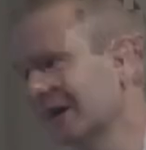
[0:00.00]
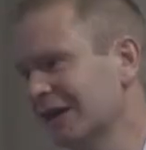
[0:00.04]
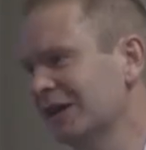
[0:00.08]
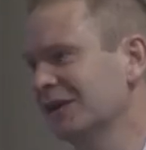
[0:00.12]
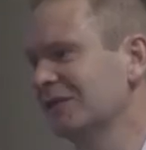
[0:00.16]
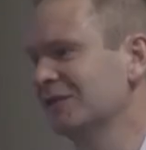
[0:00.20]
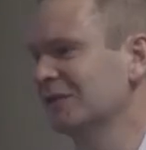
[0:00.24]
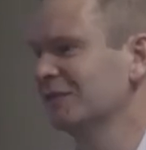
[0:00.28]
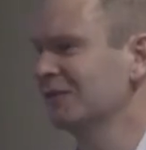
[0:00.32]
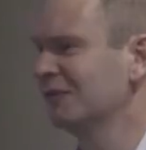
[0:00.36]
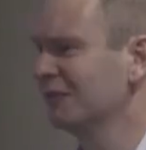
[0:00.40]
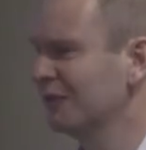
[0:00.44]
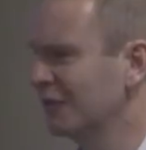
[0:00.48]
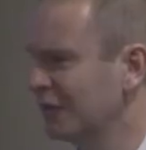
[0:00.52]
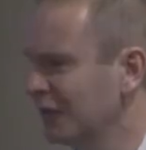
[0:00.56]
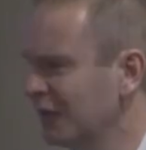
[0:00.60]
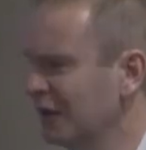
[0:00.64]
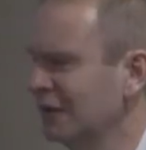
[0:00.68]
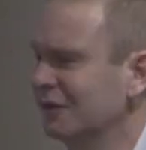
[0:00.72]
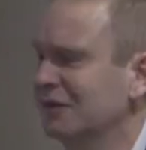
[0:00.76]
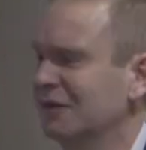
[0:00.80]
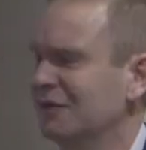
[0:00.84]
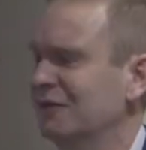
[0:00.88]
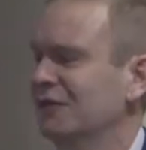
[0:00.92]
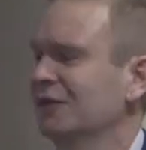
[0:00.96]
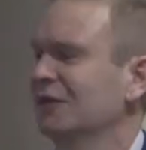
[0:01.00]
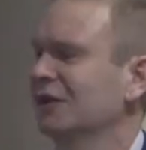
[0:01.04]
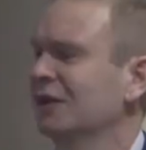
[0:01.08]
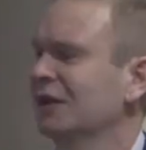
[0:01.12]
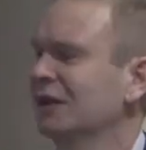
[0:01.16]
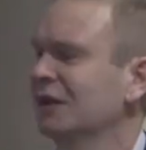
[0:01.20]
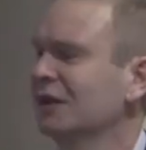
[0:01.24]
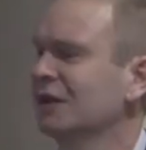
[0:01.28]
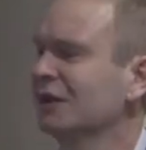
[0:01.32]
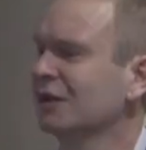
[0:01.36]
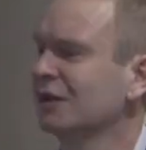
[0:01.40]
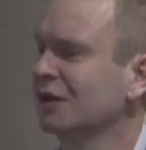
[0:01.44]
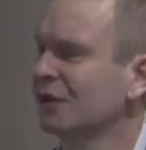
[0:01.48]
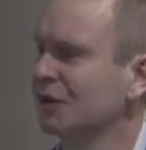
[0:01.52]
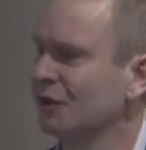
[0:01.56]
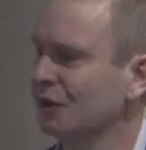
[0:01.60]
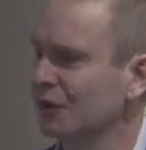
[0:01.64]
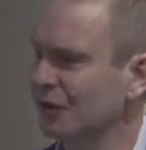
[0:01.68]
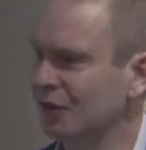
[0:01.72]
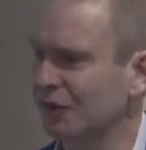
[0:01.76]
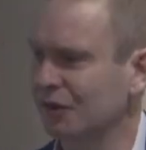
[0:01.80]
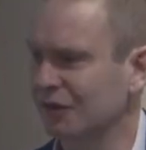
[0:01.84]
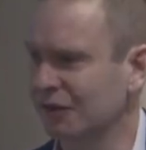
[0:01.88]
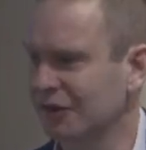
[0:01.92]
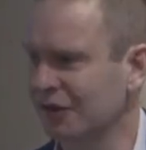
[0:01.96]
days of think differently,
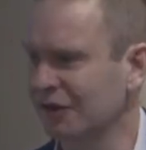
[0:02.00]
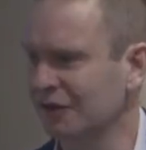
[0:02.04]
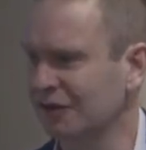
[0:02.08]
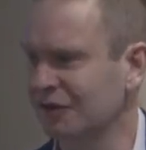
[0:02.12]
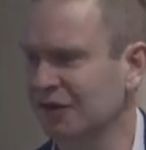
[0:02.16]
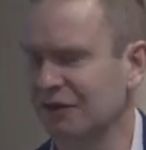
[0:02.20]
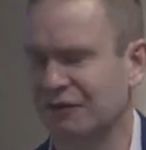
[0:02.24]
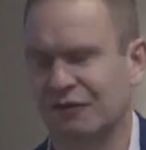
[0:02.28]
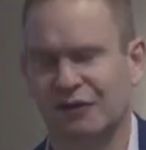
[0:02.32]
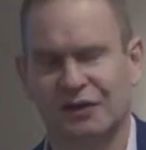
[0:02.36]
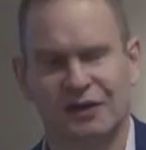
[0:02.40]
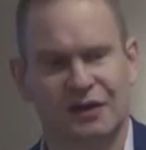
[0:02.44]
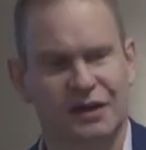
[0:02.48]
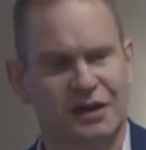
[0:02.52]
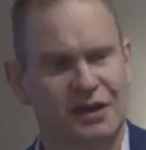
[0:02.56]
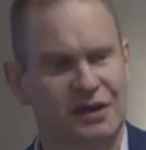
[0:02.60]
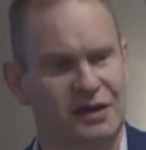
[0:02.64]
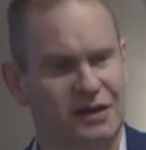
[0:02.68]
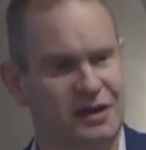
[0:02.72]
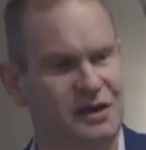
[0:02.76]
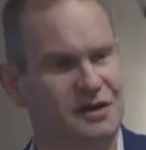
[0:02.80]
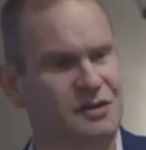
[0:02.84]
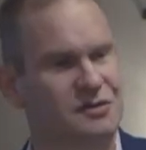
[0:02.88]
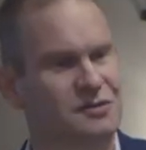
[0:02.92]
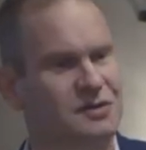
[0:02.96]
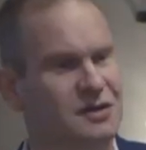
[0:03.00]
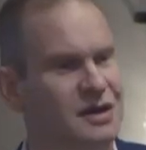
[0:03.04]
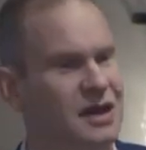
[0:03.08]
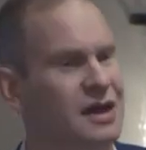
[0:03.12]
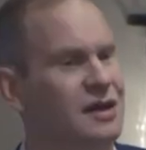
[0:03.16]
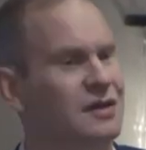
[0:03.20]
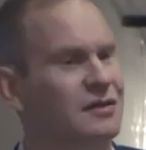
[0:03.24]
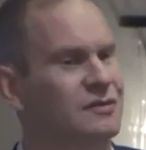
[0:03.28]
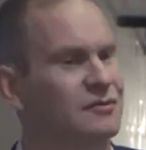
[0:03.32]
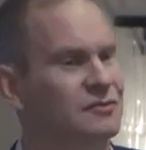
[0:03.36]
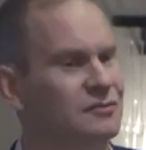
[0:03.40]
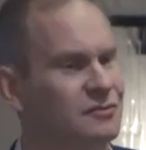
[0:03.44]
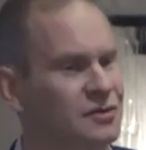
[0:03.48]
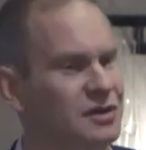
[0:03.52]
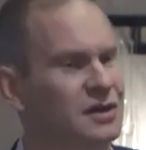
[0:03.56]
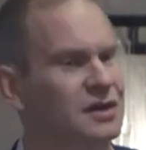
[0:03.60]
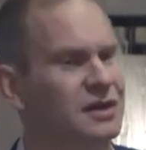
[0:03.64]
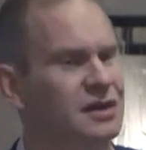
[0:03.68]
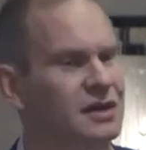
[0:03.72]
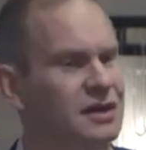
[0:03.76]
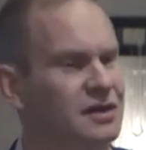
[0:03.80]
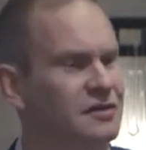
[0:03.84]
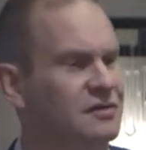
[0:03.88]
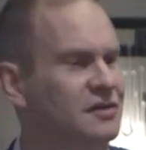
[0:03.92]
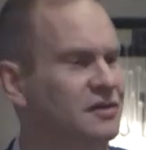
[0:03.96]
look at things differently, and you get
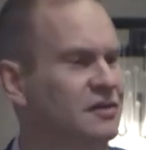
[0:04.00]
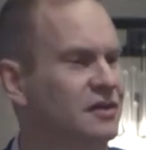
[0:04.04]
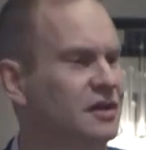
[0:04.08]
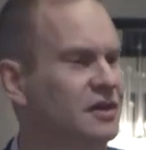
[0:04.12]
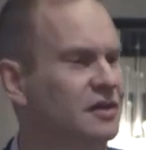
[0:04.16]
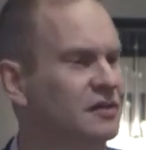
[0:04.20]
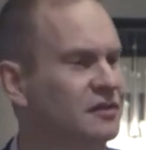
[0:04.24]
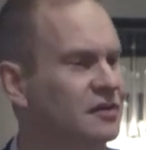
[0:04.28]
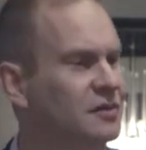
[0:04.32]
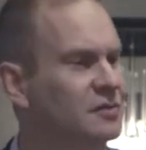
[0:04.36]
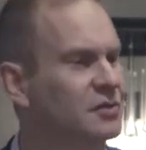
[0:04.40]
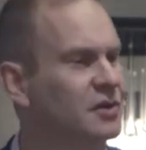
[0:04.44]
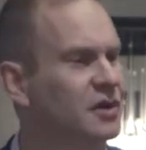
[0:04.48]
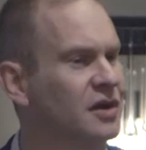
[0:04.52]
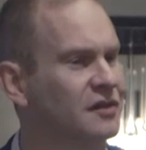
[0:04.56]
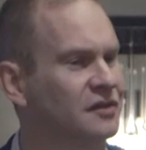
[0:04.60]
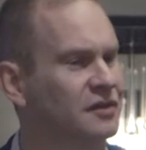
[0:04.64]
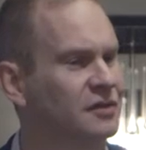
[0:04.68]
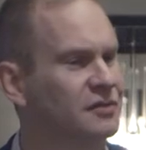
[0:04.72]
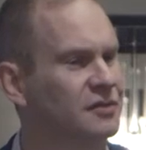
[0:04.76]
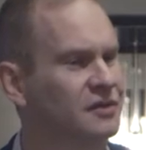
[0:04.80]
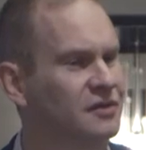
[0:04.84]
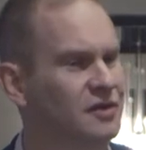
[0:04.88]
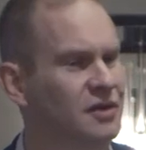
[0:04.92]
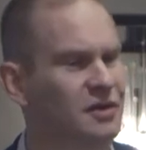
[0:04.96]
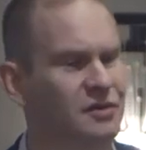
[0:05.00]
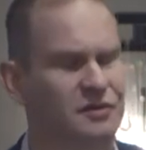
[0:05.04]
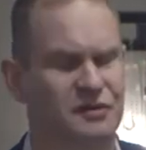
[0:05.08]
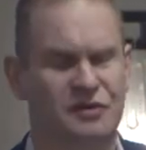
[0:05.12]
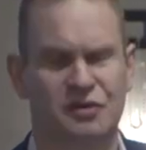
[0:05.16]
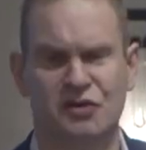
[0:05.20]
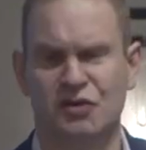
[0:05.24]
really interesting and surprising results.